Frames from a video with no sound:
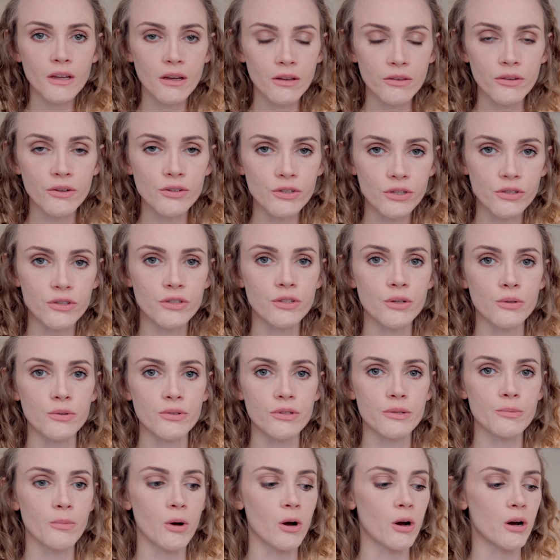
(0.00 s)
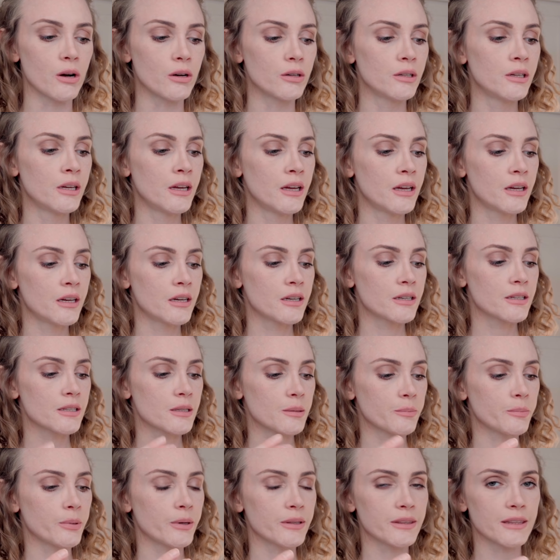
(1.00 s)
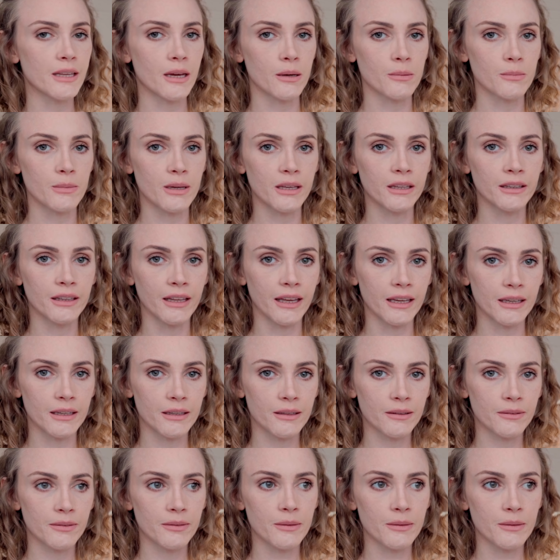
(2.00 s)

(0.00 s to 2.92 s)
they're just too small to put them in like